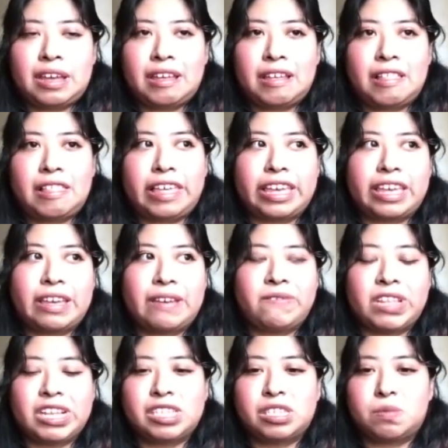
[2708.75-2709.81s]
like if
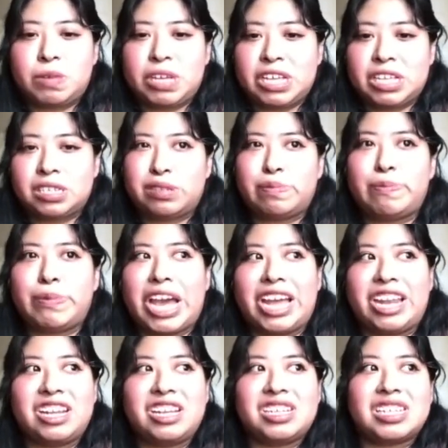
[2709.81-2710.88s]
they speak
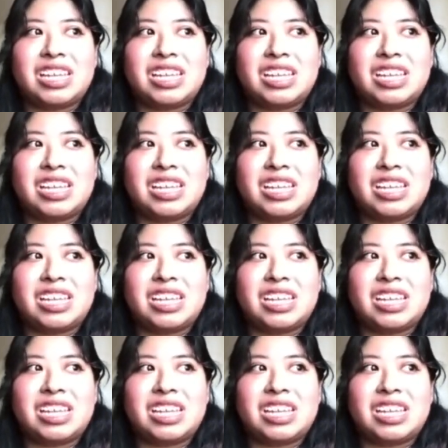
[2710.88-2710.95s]
Spanish,